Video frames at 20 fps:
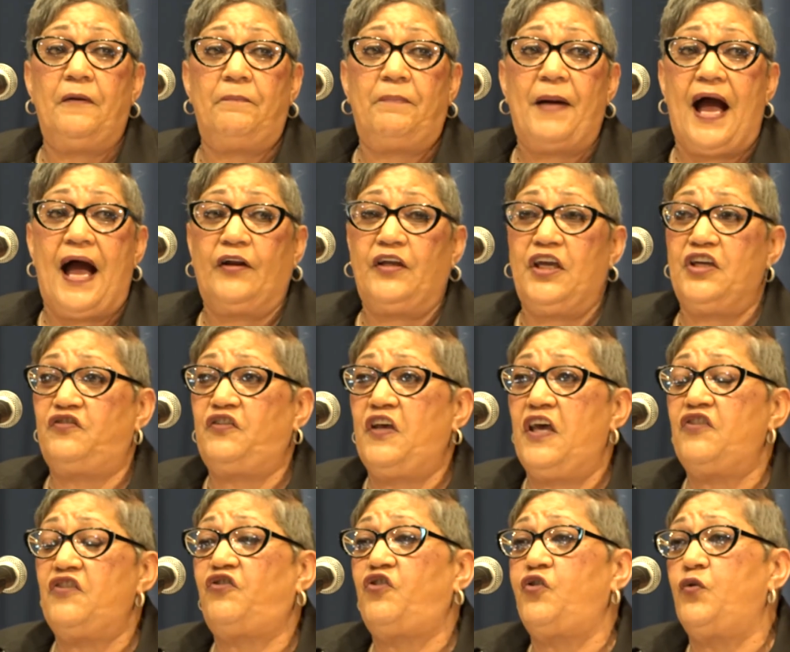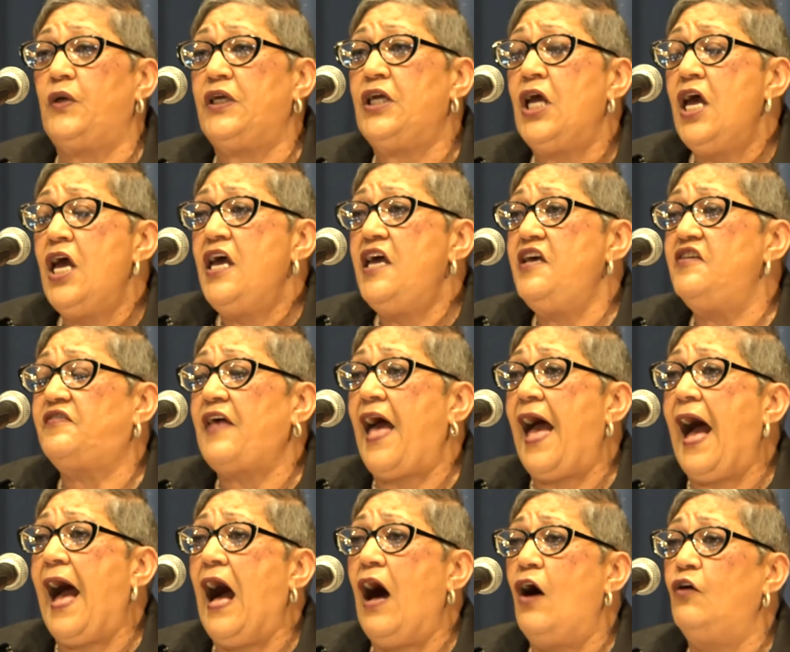about his history, his
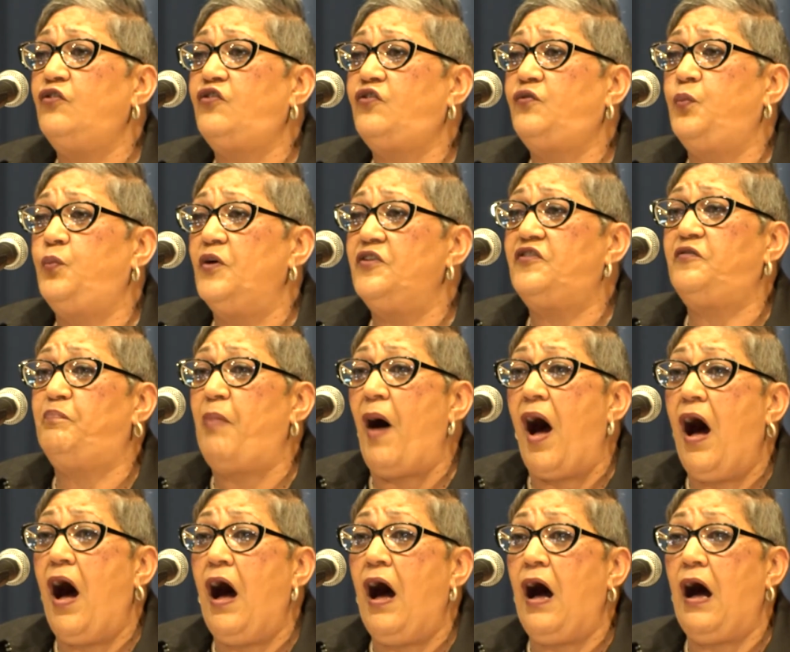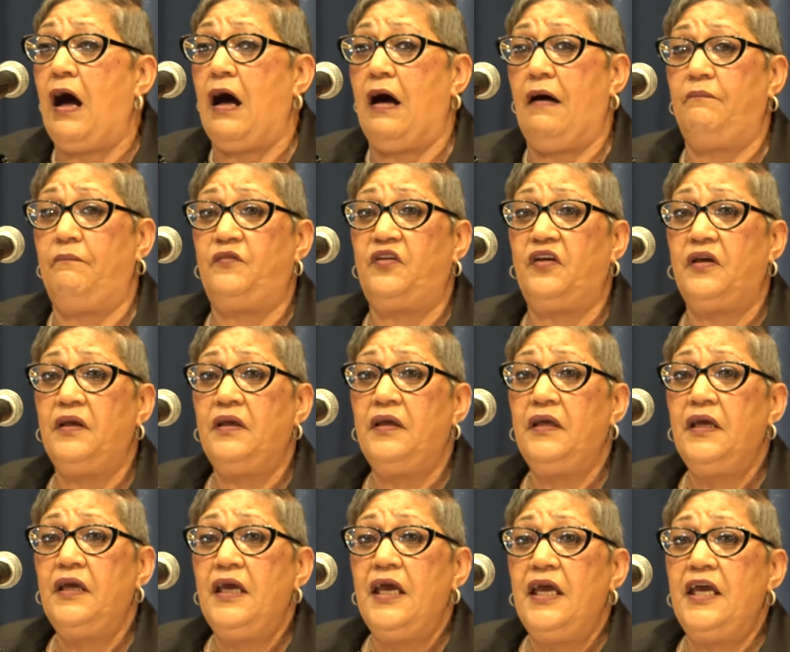house was bombed.
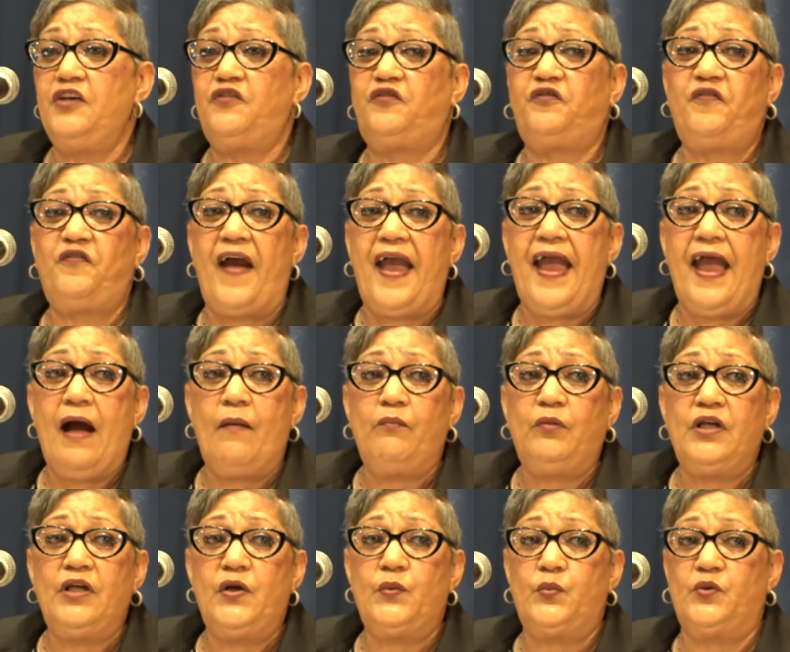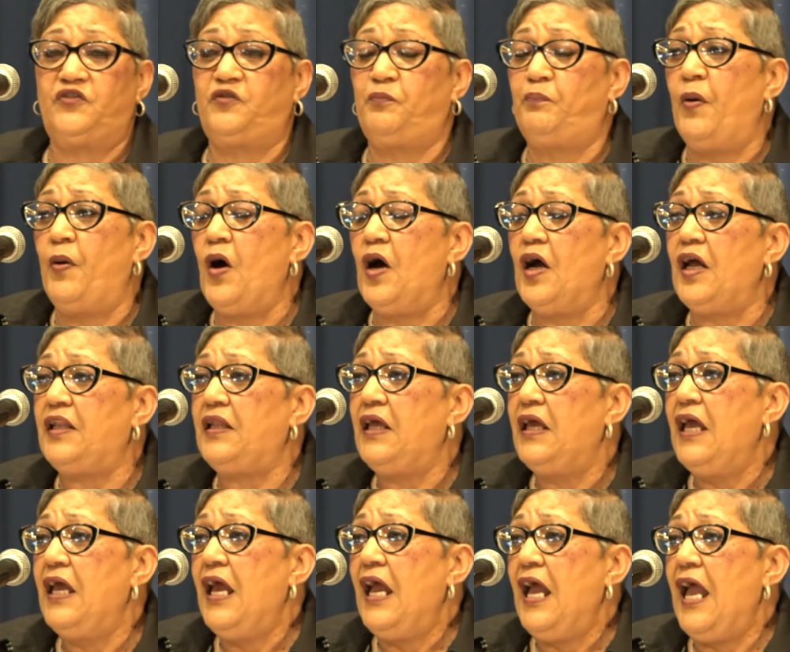His family was put
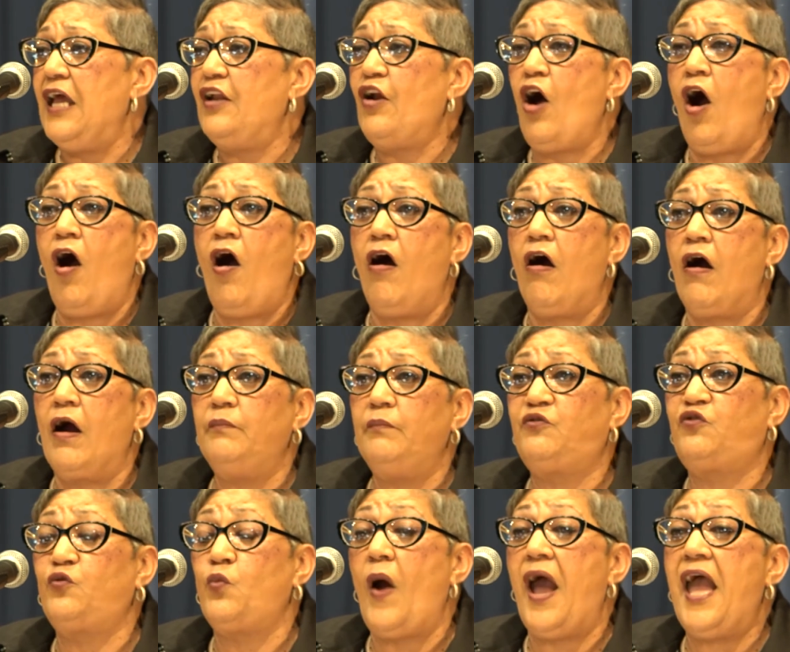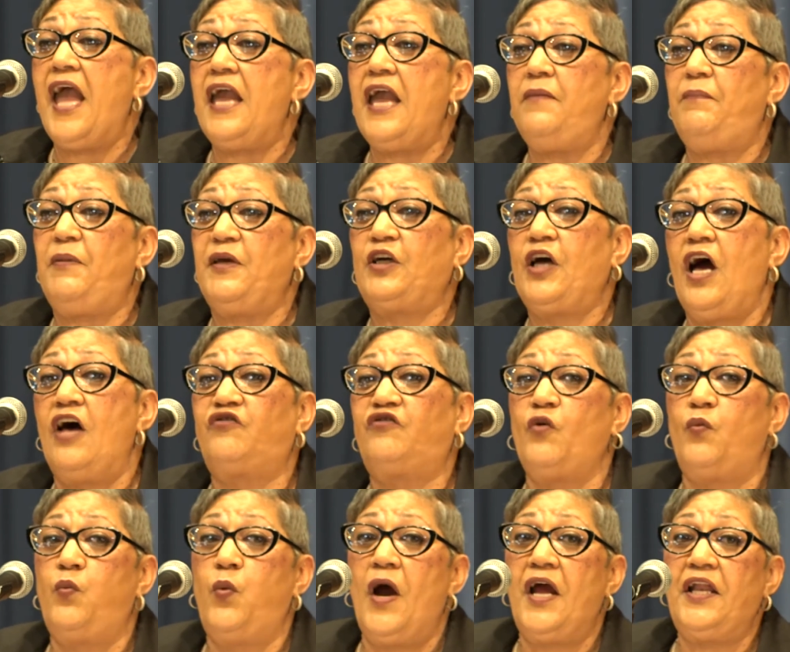in harm's way because
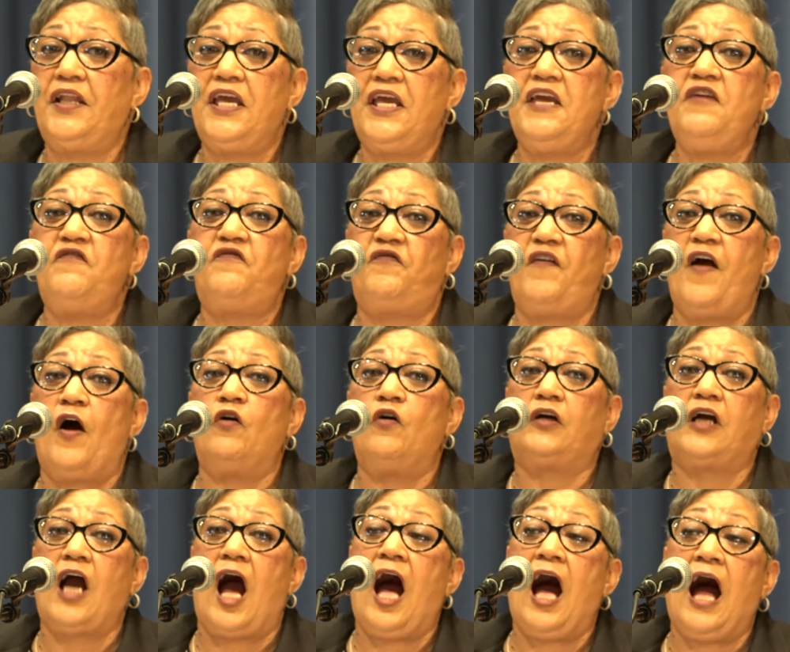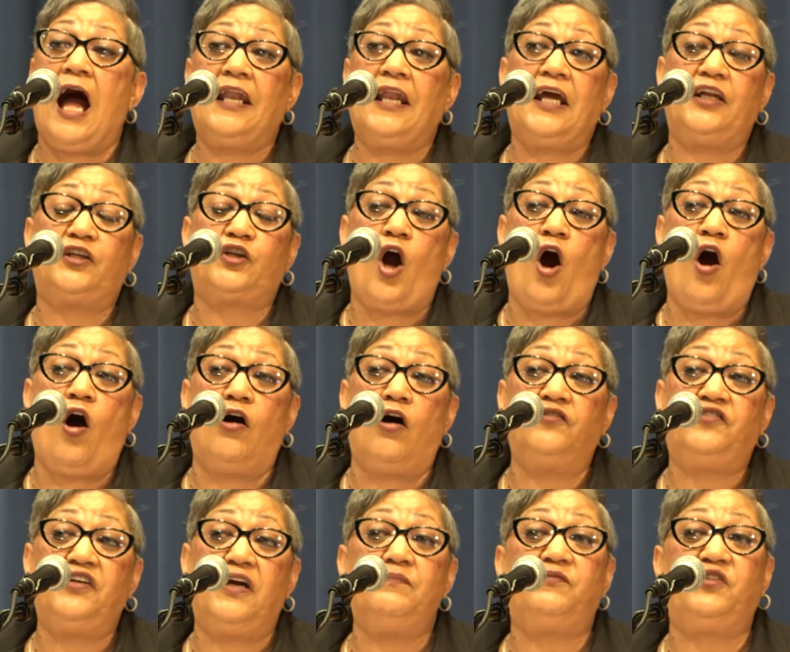of what he felt God had
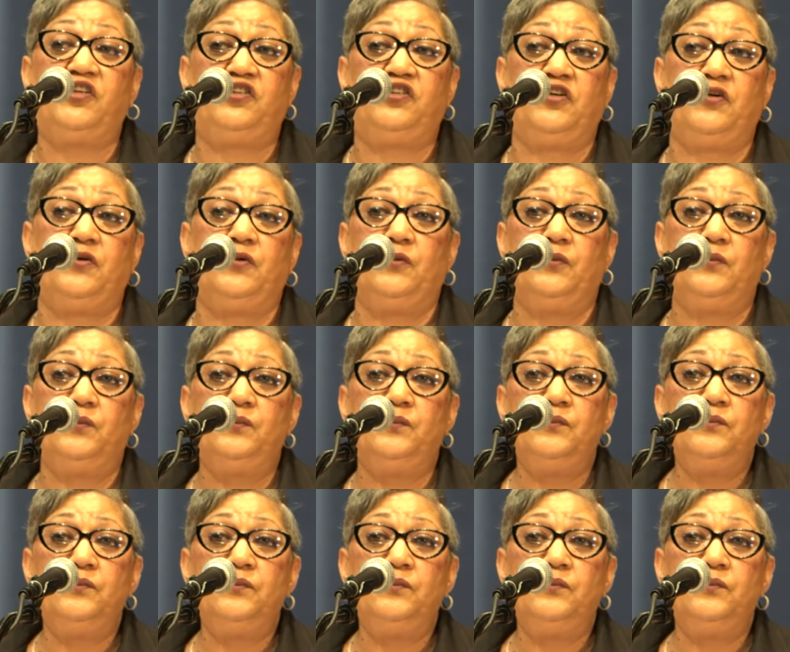called him to do.